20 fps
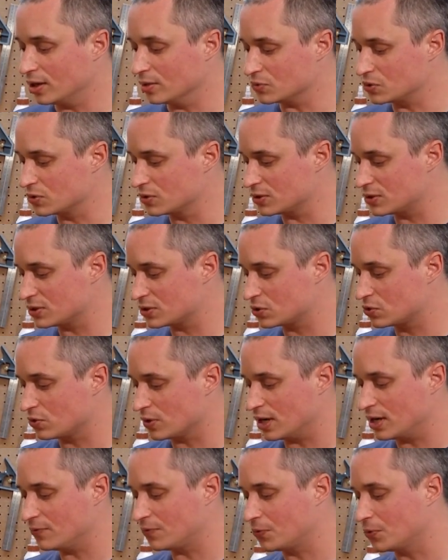So this is
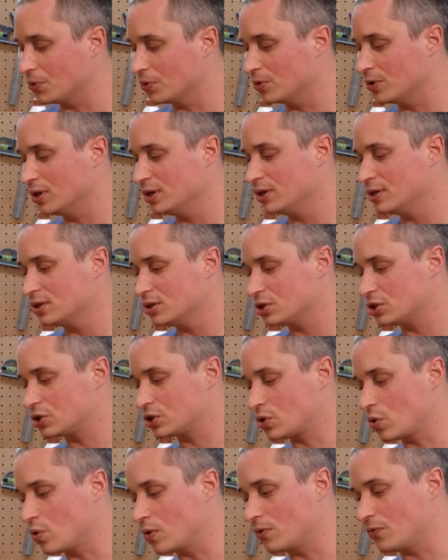great for
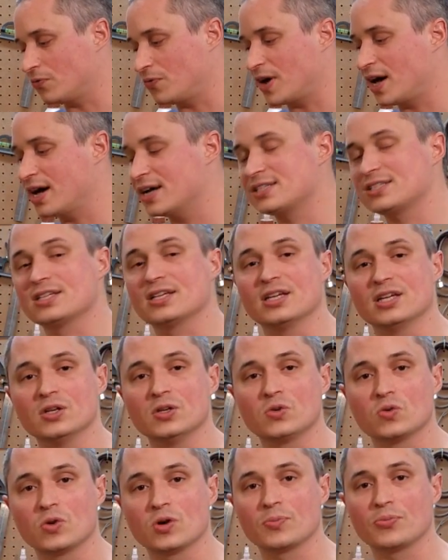short, fast
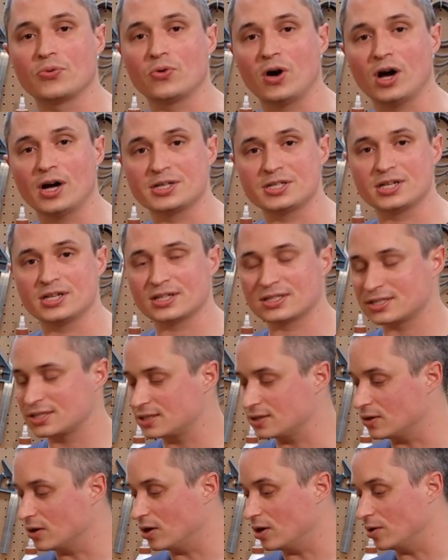indoor
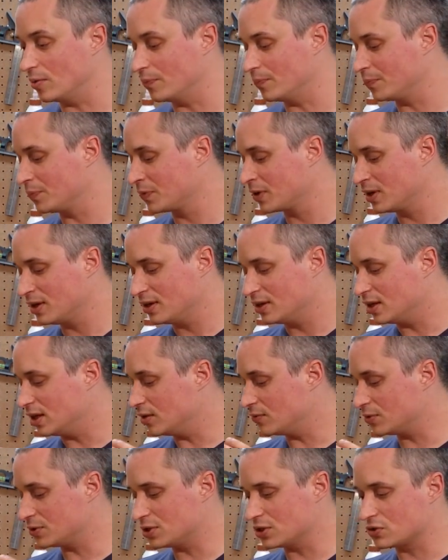projects.
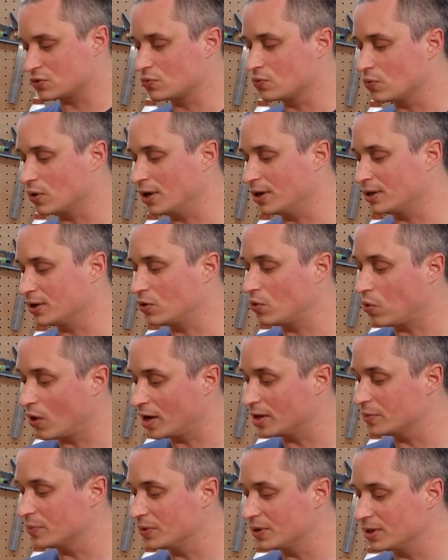Even just running
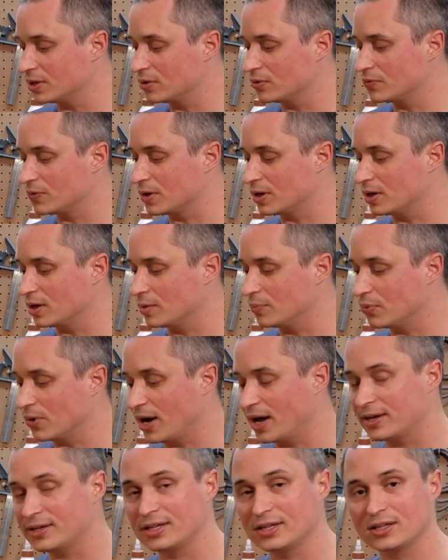quite a bit of
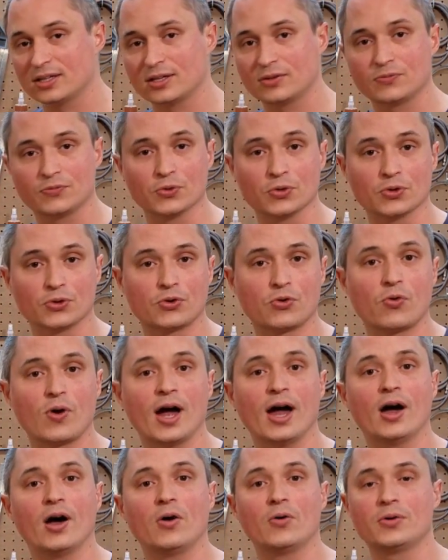brad nailing for
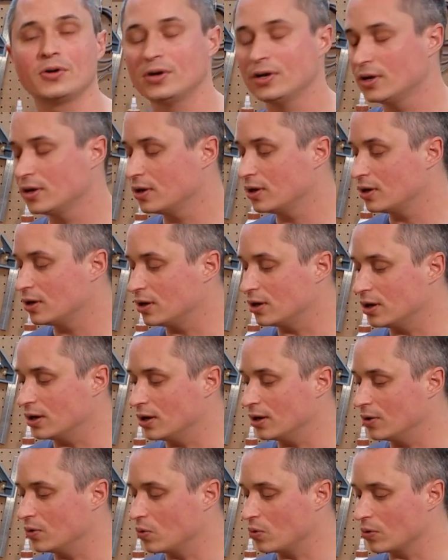crown
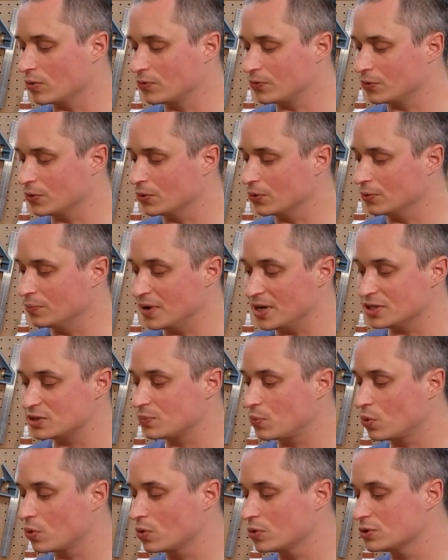or for
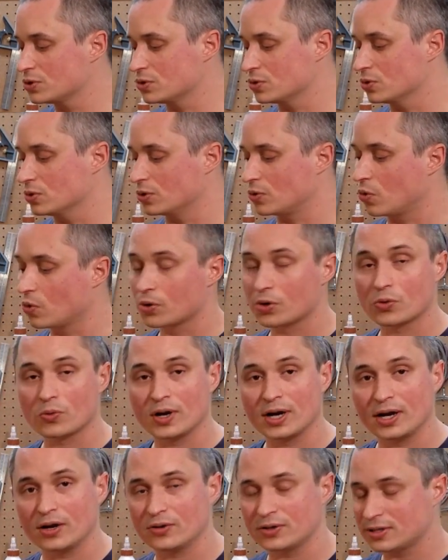baseboards or quarter
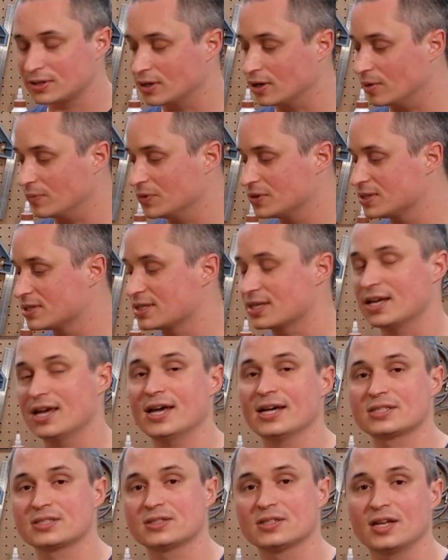round. This is an
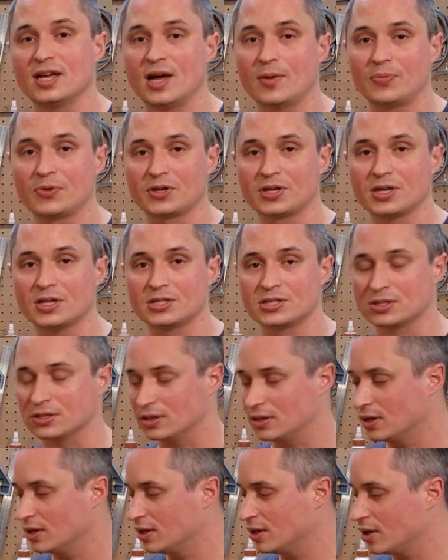excellent
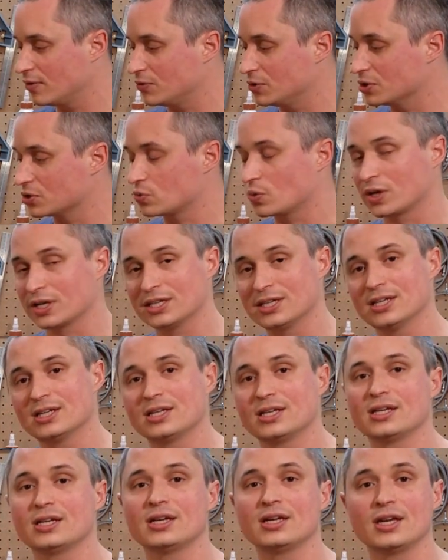application. If you just want to
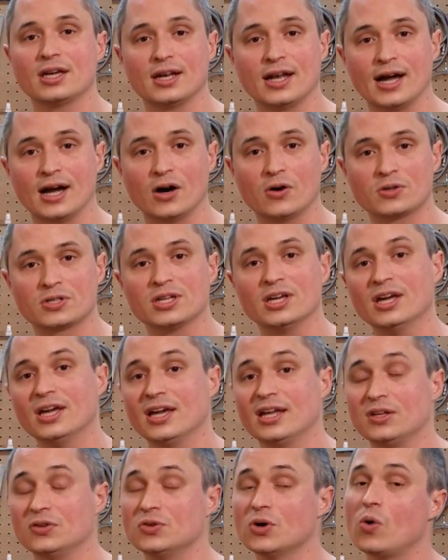get in, get out,
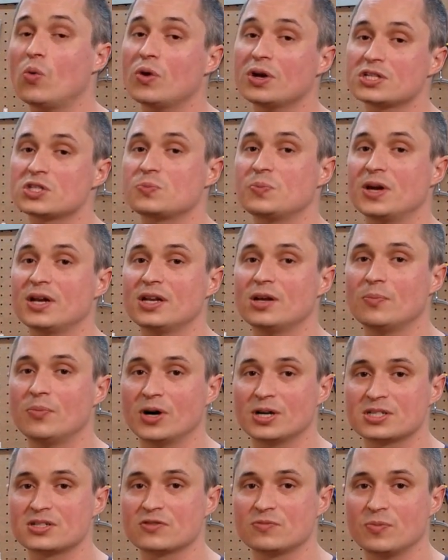and you don't want to spend a
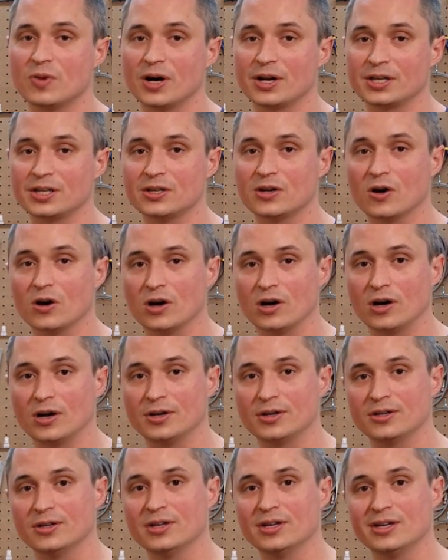bunch of money
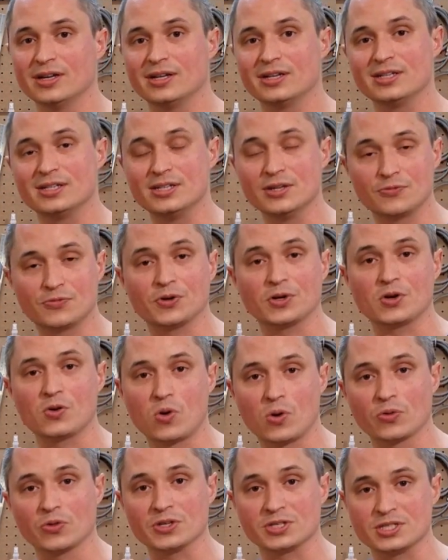on different
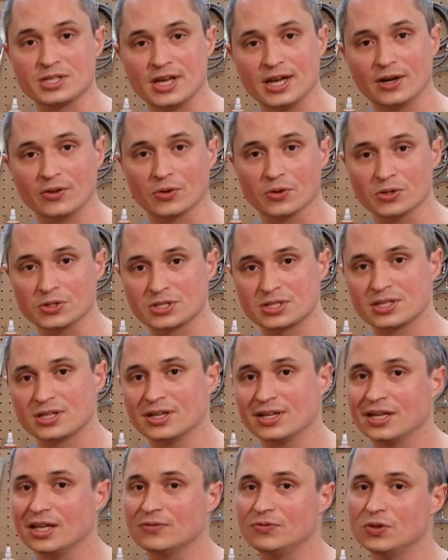cordless nailers.
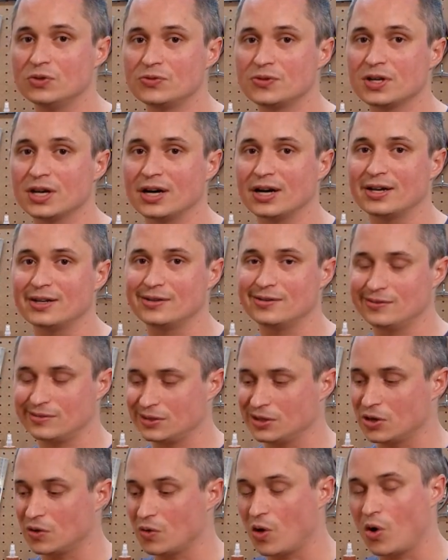If you've got,
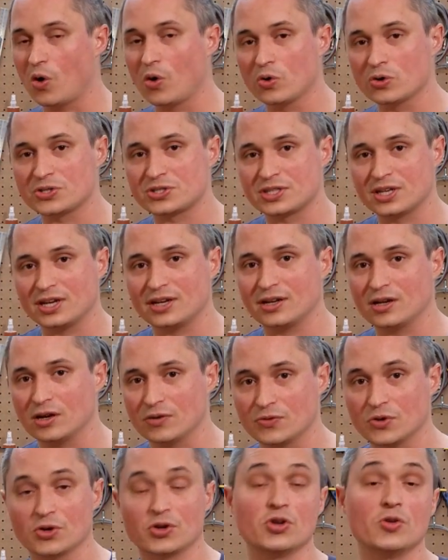you know, a whole set
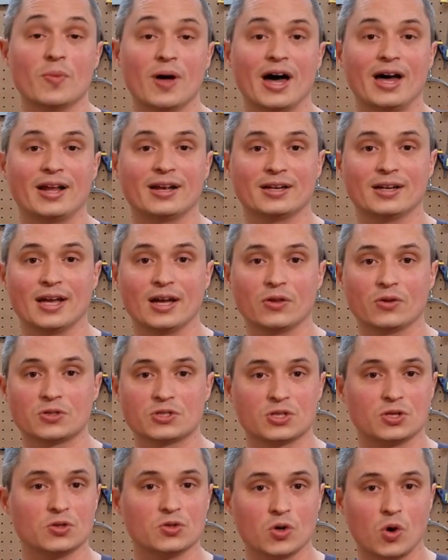of your pneumatic
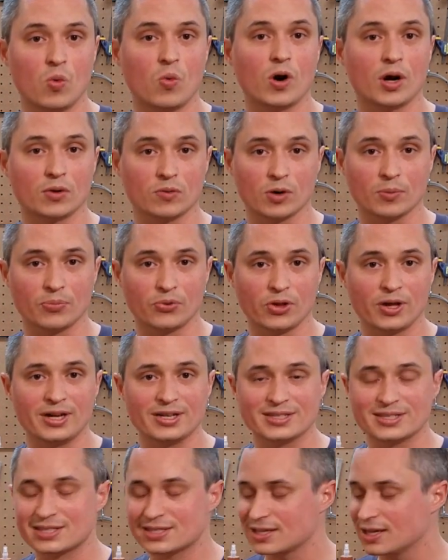nailers that you don't want to
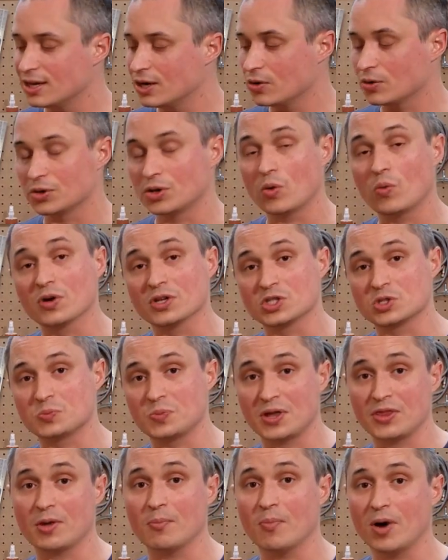replace, or you don't want to
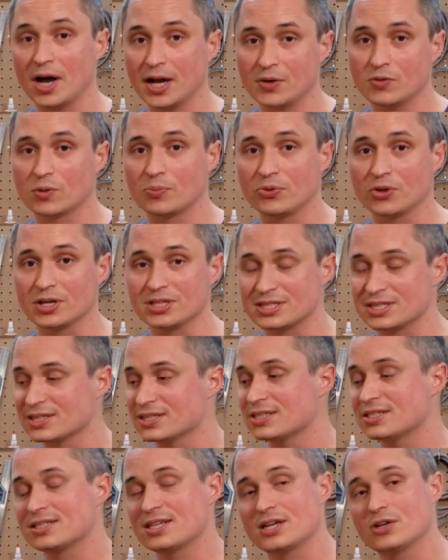spend the money replacing,
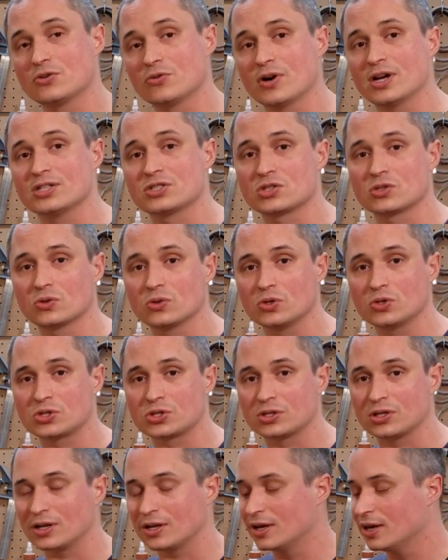this is a great
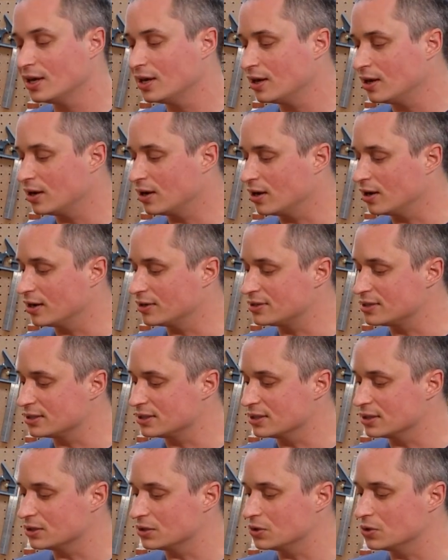solution to
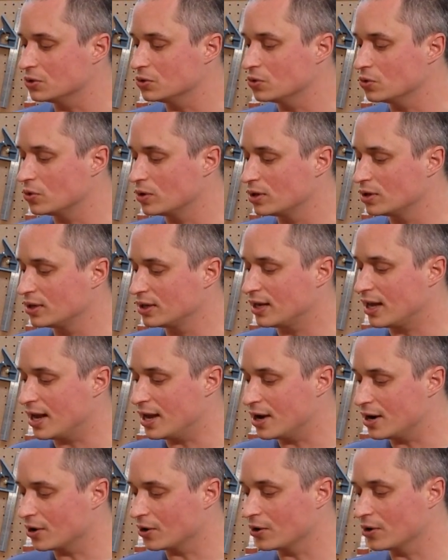get you
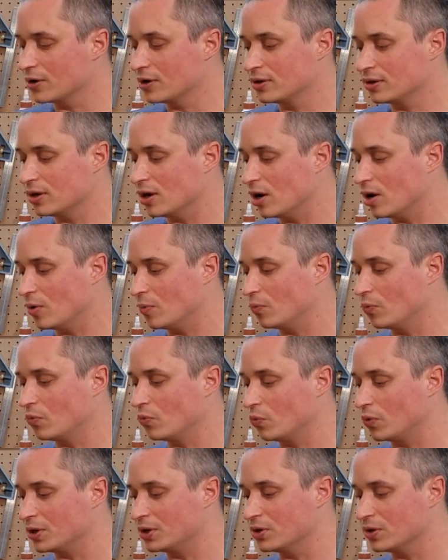air
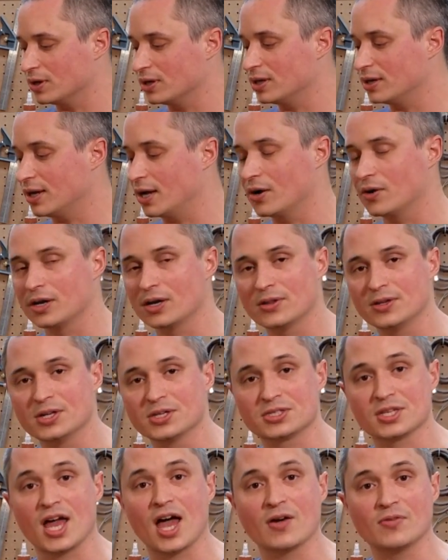when you're in an area that
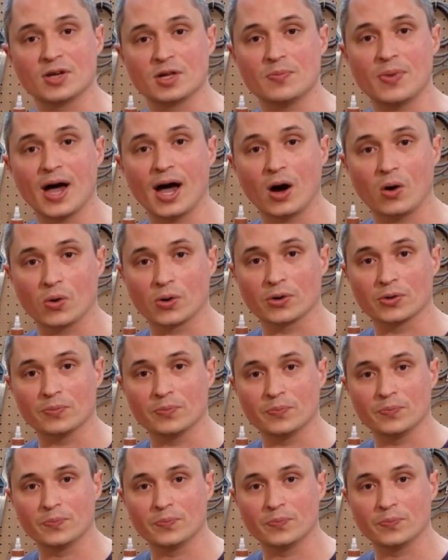doesn't have any power.